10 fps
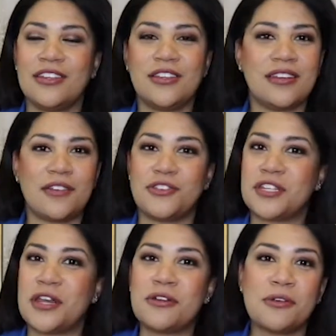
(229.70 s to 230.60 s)
just
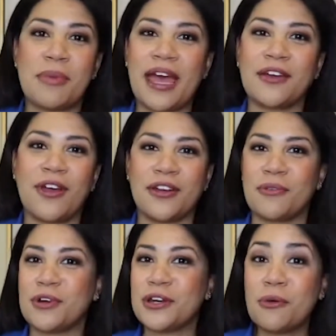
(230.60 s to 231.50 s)
hearing your background, I
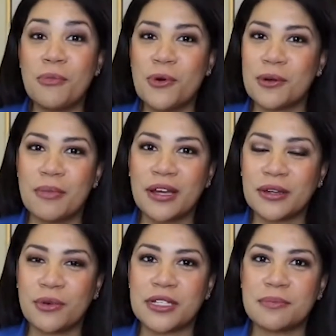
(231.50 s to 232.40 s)
want to know more about
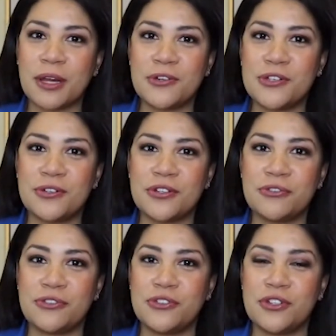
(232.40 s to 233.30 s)
what inspired you
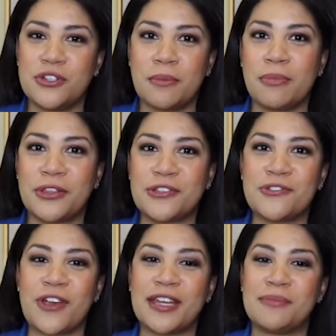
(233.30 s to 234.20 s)
to jump on this
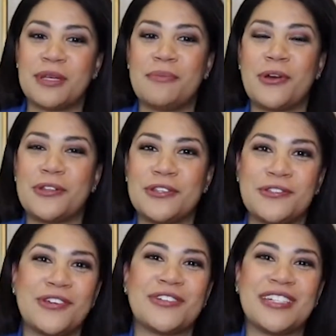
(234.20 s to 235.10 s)
train and be a part of this
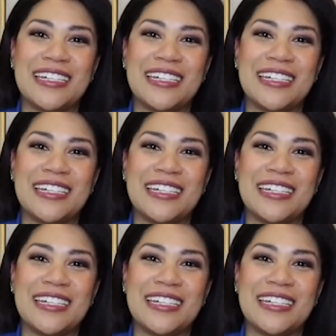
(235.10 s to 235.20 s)
journey.